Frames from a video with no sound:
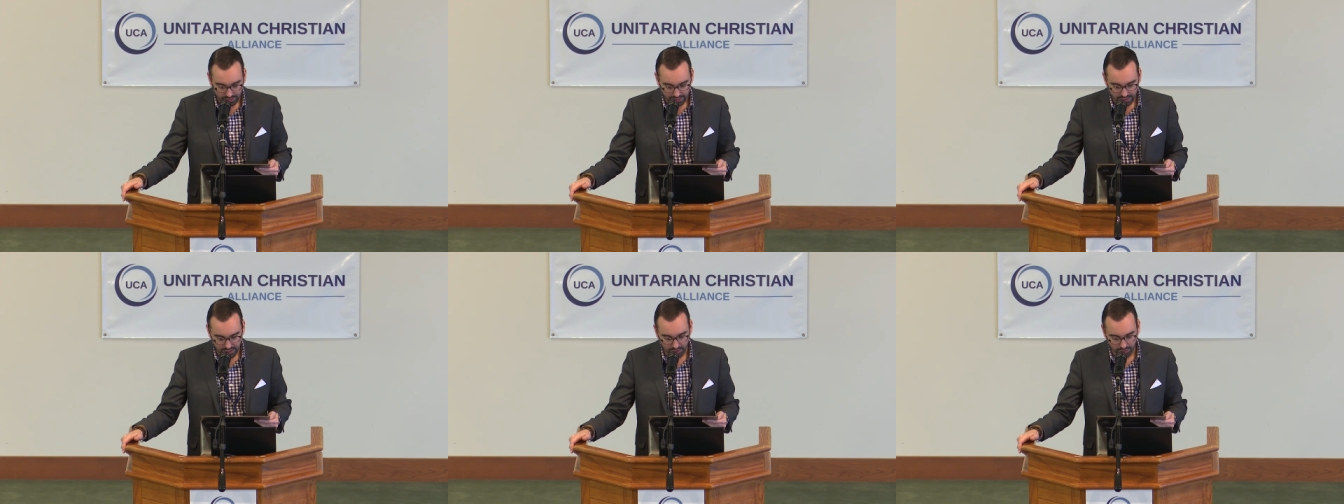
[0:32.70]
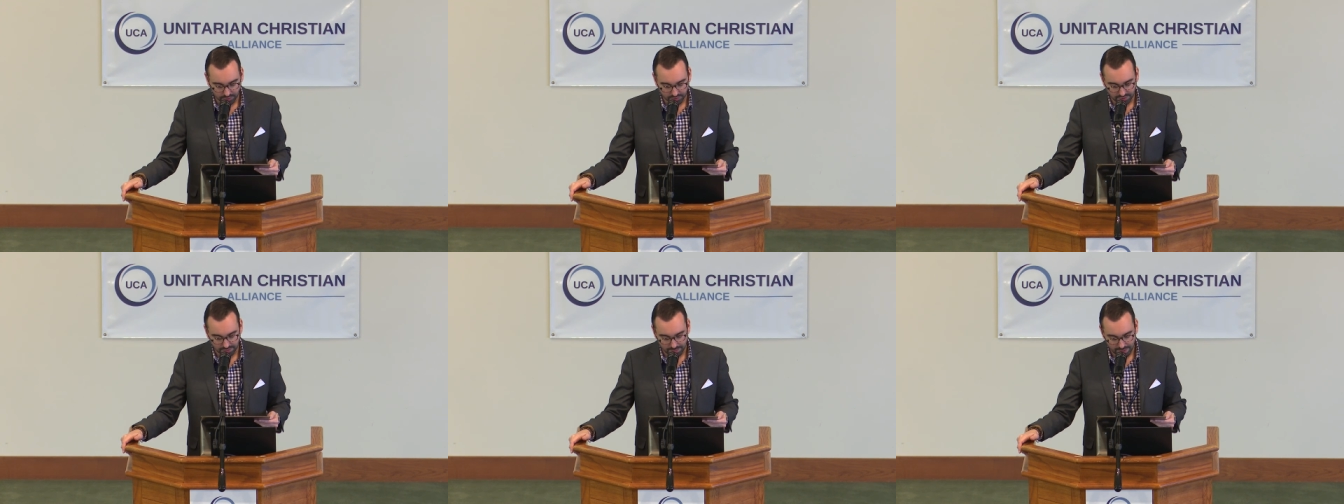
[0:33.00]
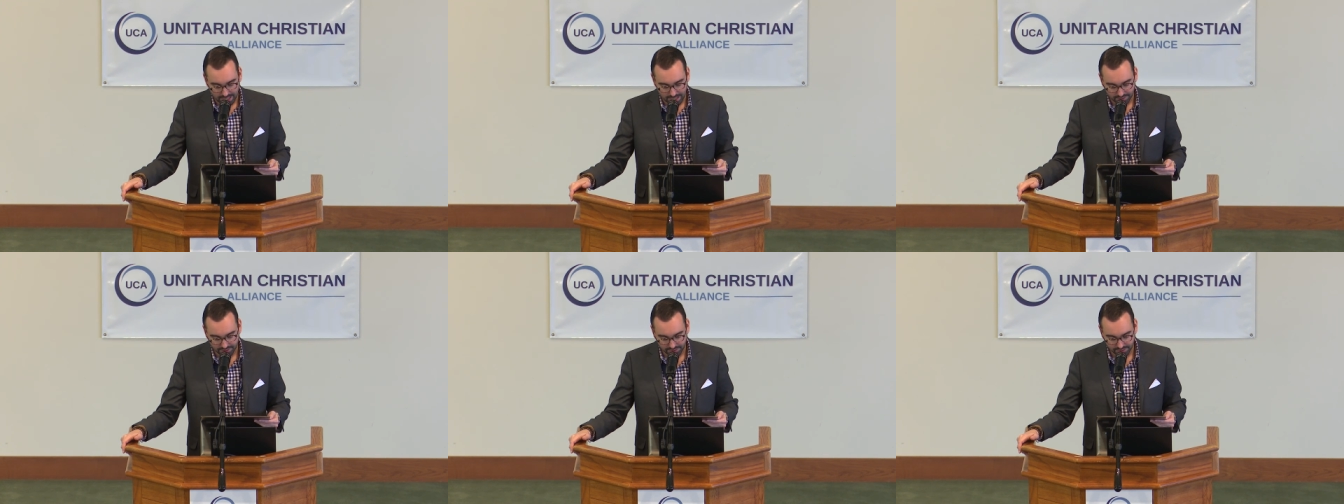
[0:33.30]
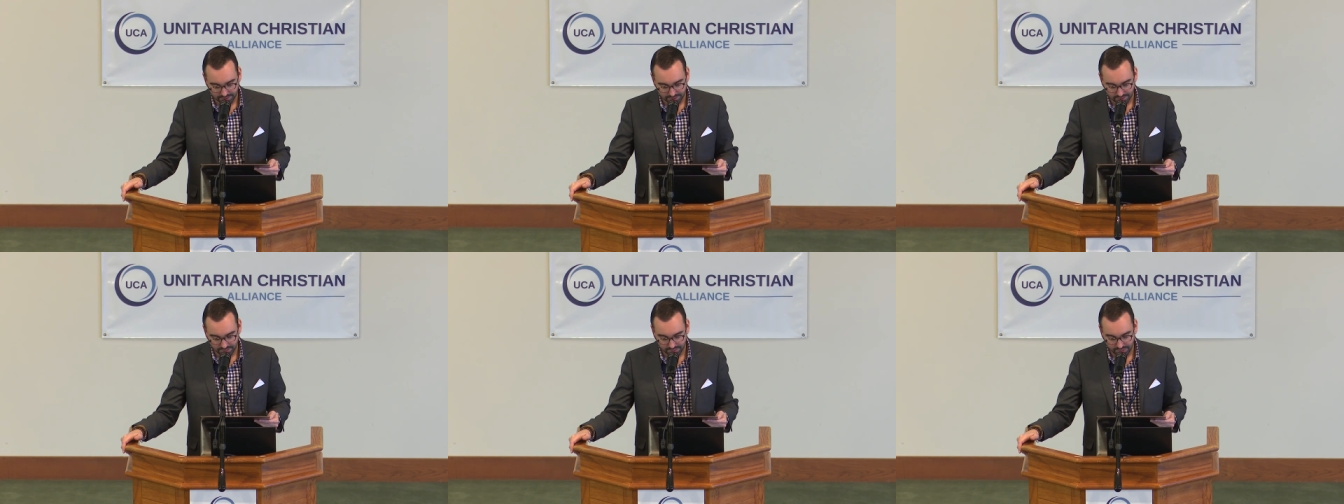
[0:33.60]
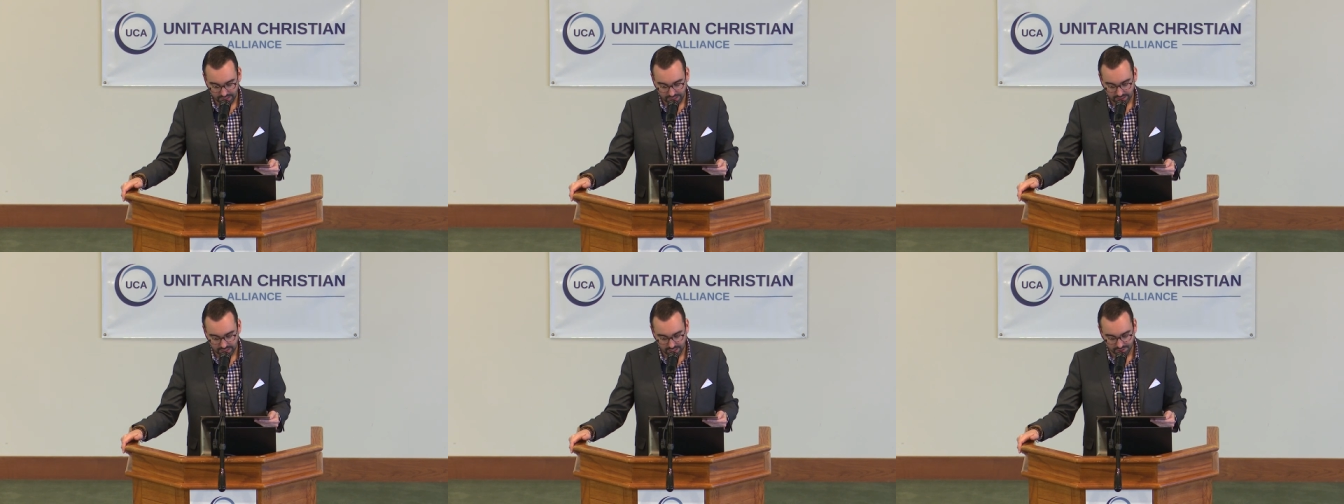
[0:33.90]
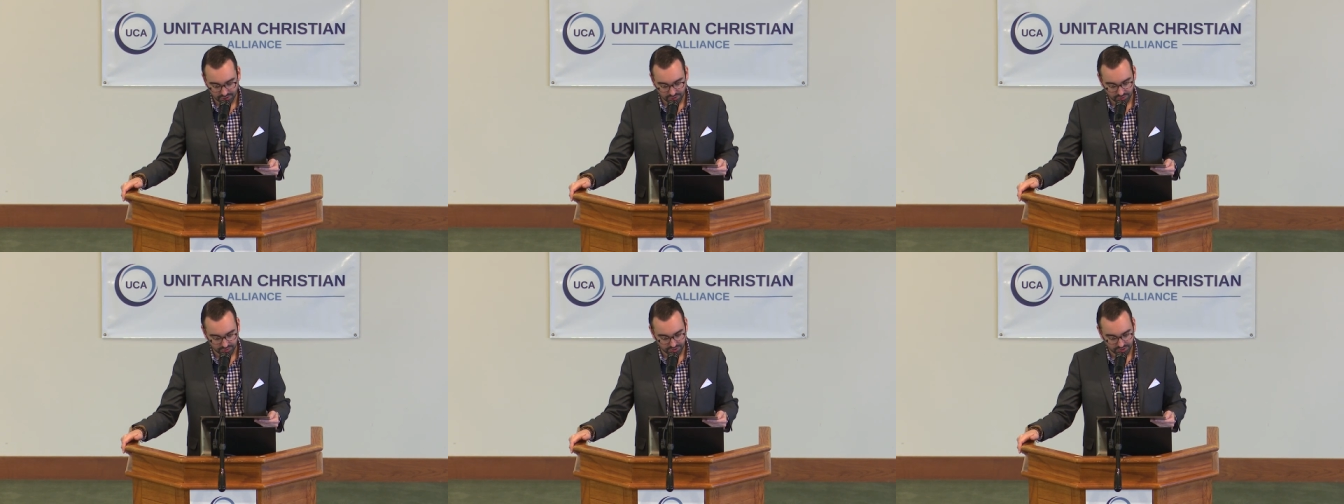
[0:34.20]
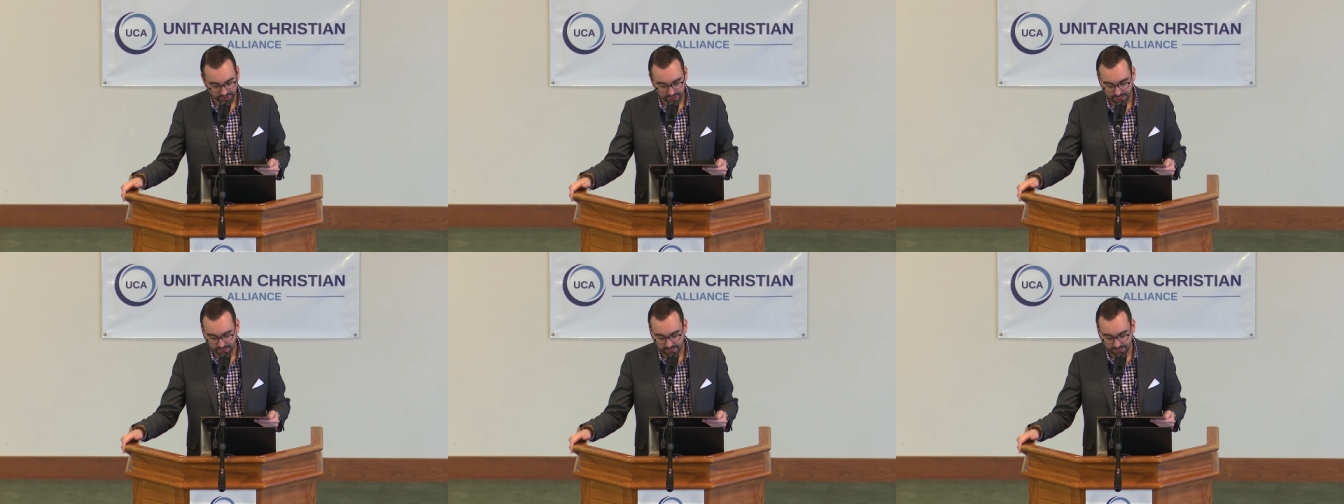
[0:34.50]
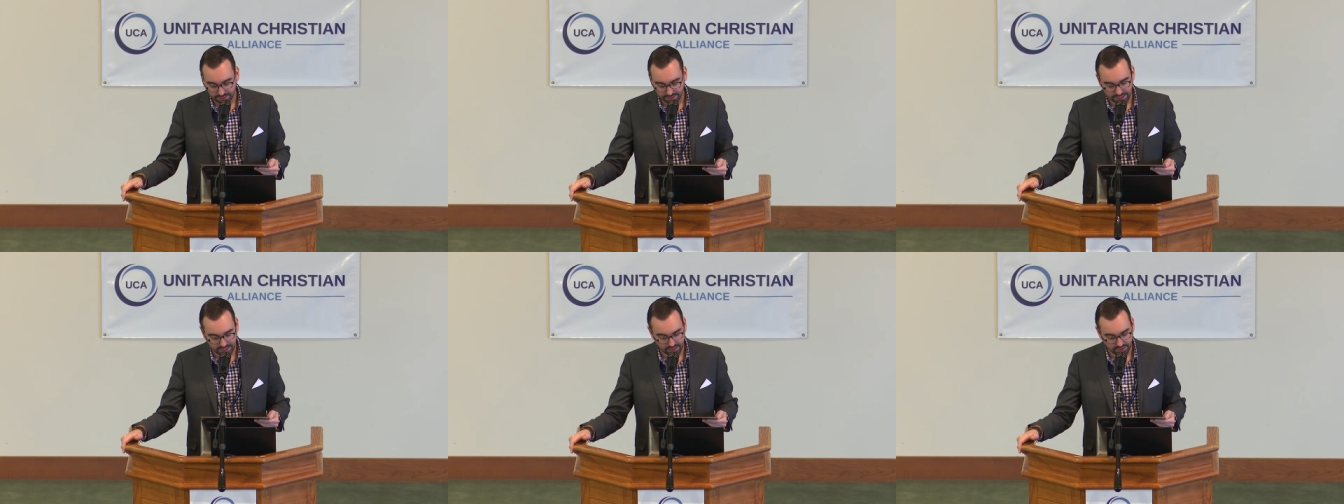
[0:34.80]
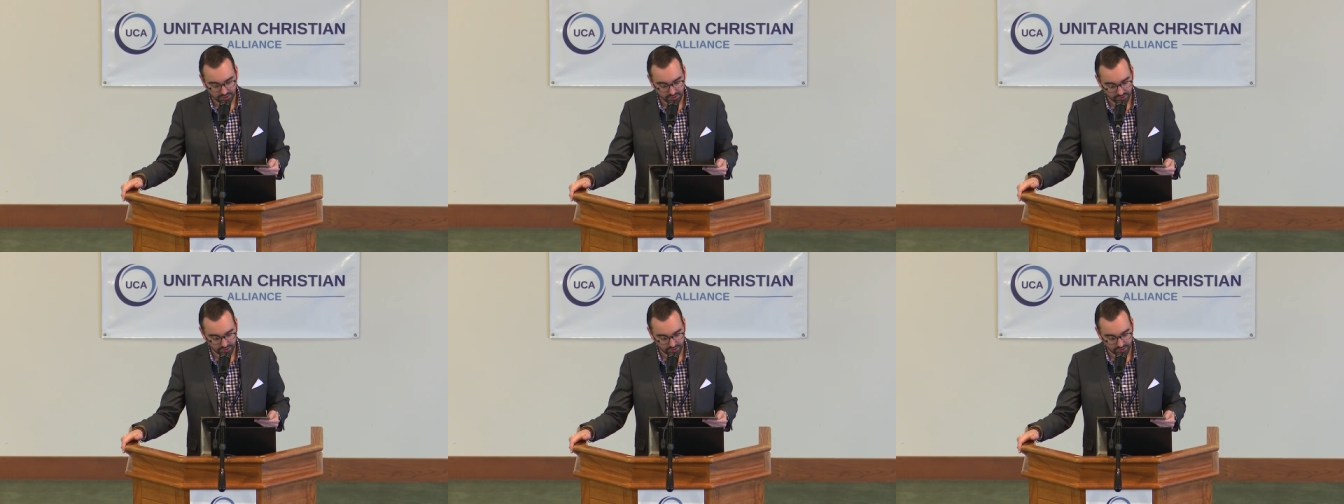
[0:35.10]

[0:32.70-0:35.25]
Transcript: He holds a Master's of Theological Studies in